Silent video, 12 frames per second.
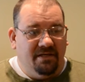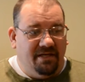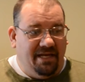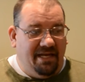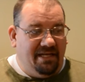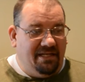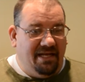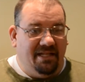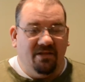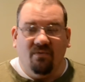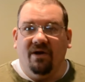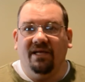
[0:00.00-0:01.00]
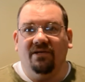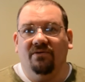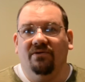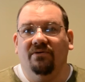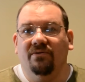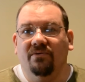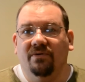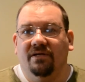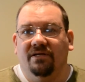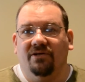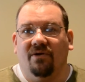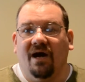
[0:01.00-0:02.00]
and the way you do
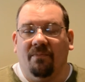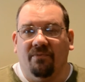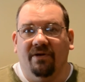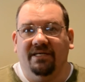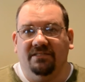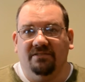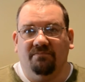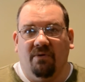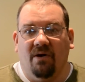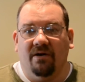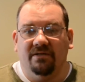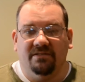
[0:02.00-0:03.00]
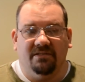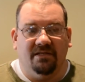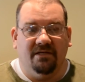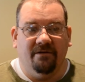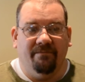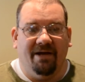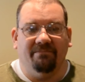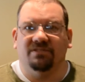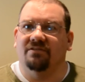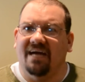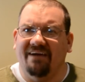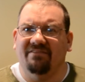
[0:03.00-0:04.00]
your operations parts. I'm
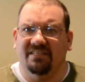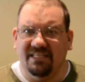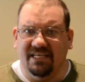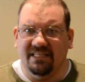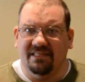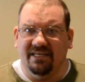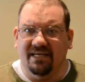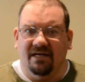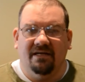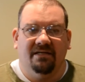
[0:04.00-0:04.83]
striving to get there.